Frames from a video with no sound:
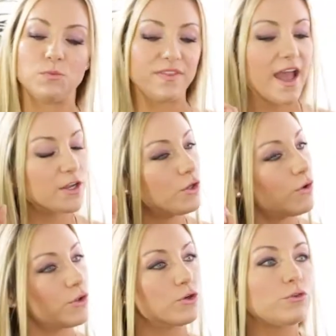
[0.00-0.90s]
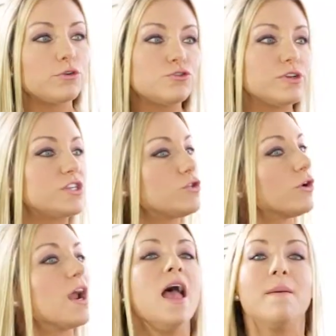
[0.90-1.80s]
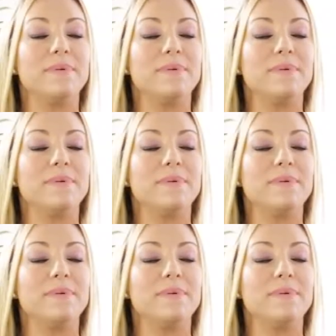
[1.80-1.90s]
in with how do you go to the grocery store,